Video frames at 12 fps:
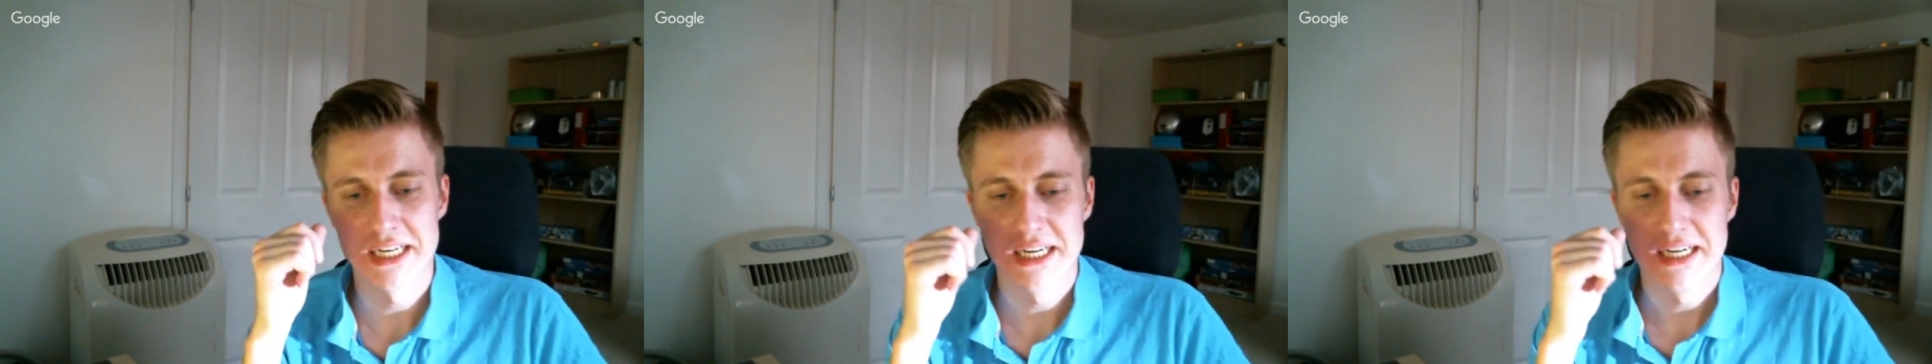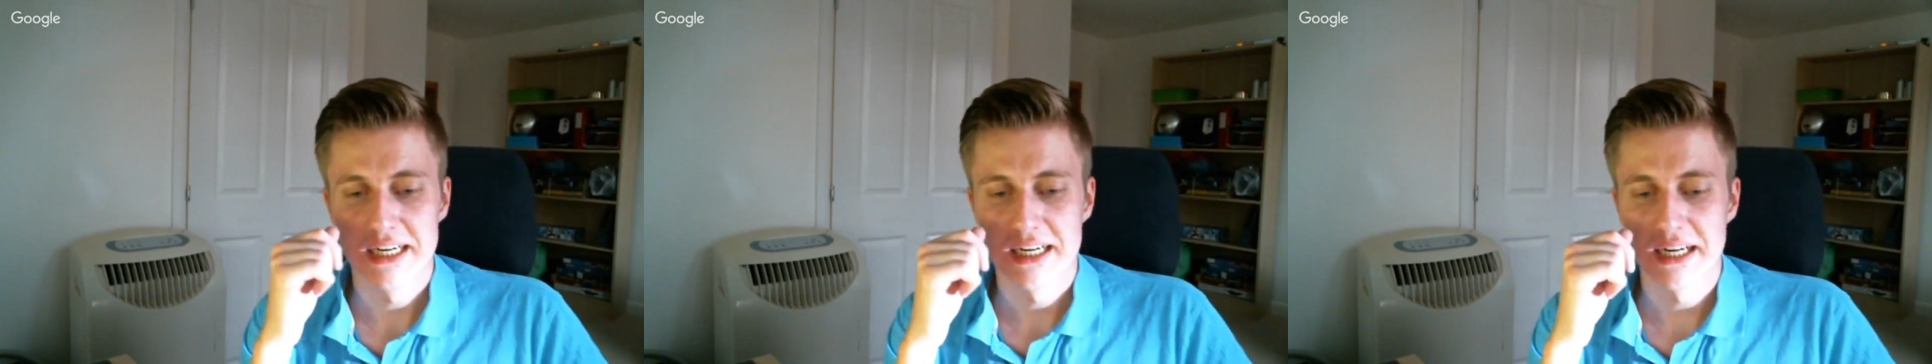
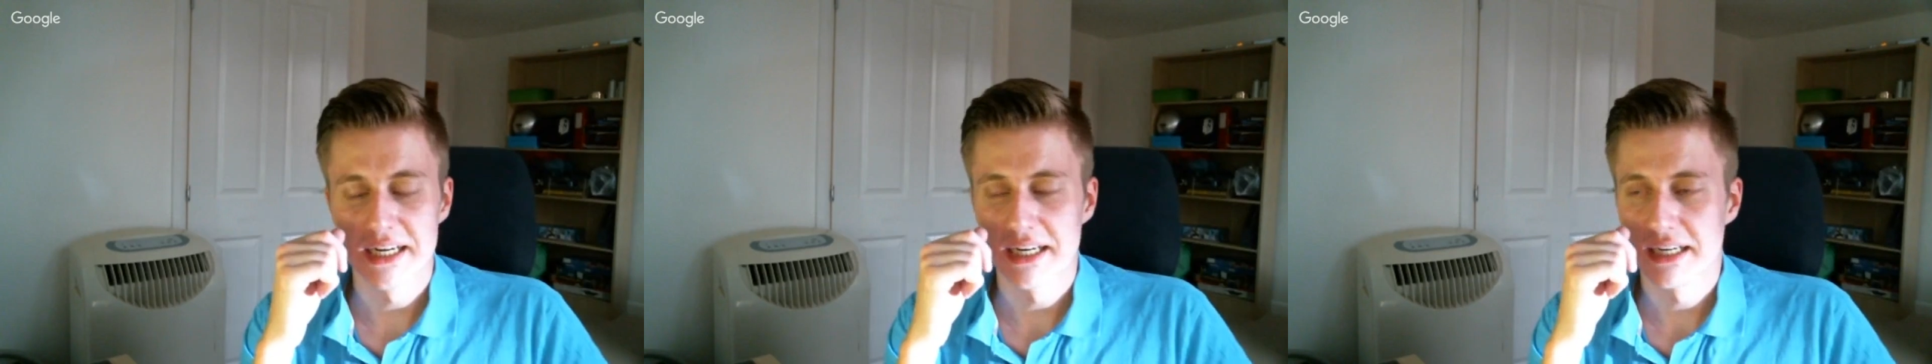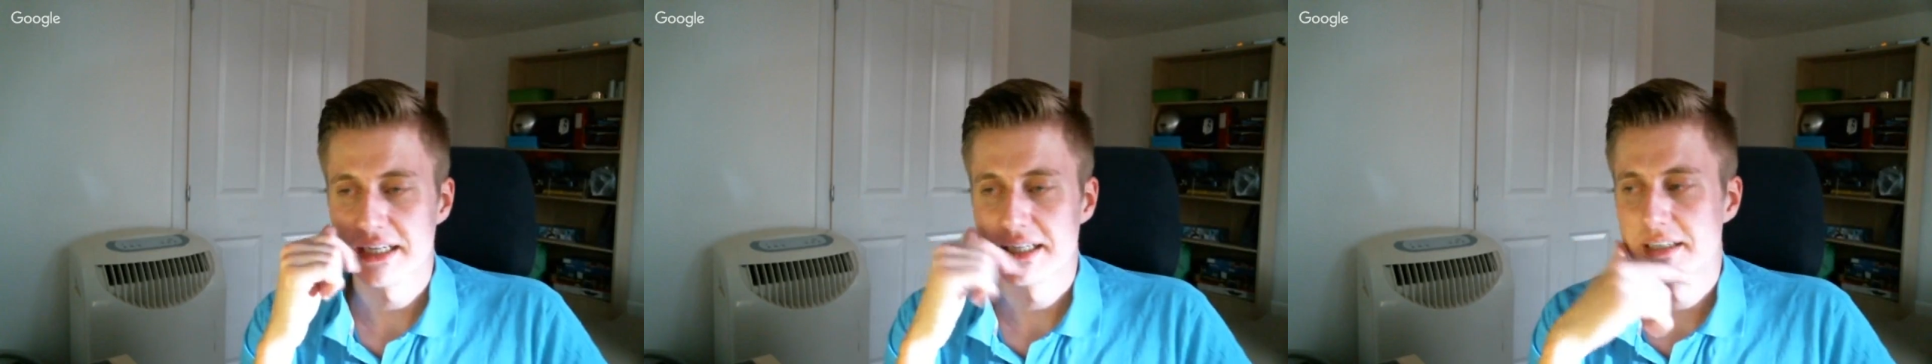
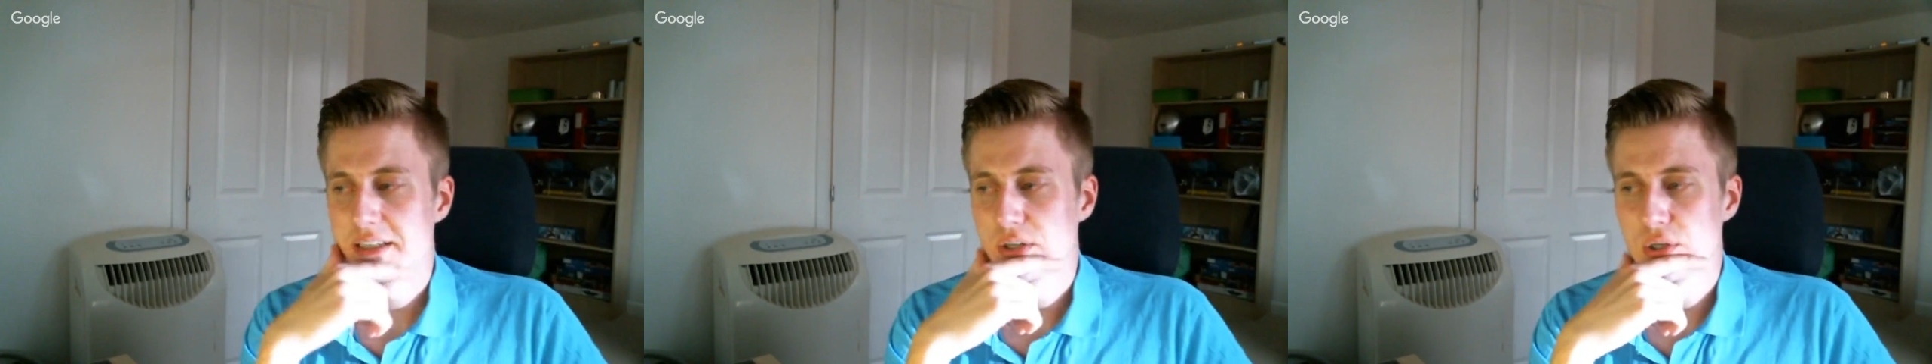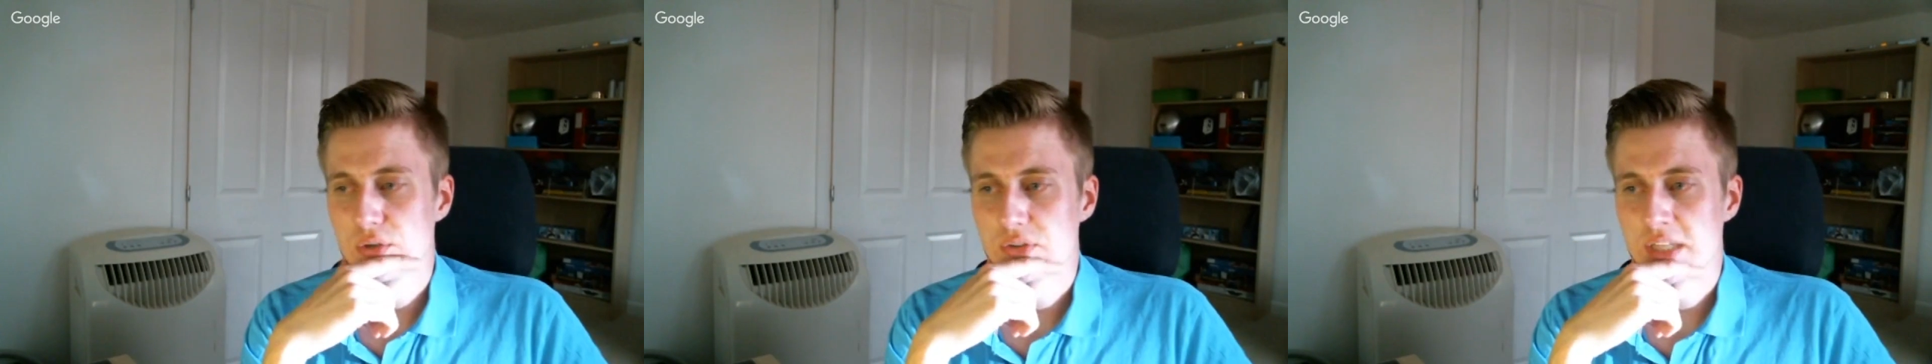of
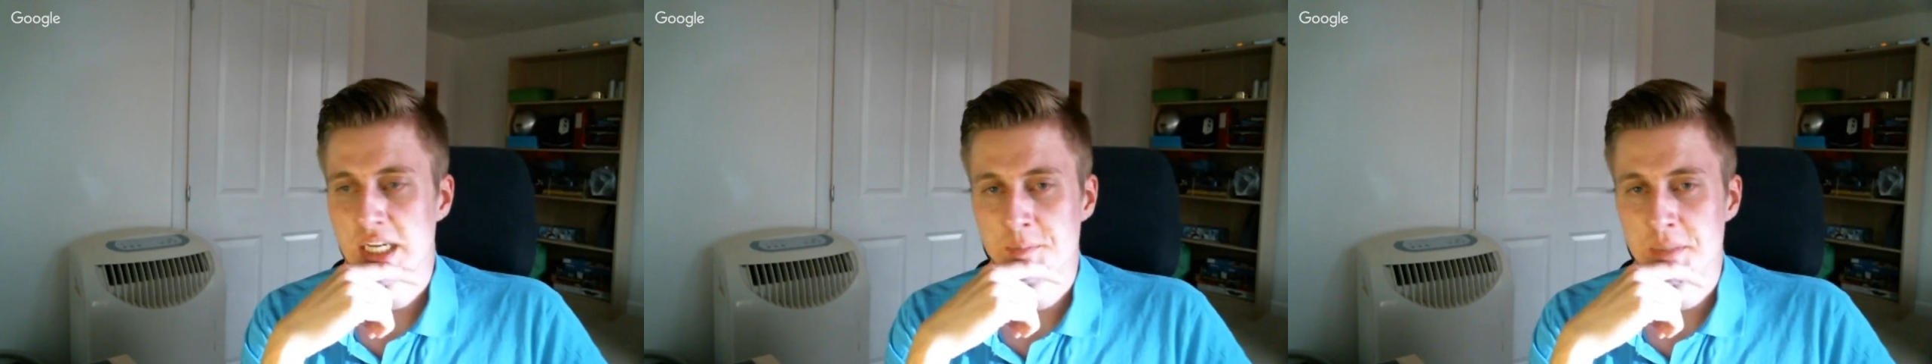them.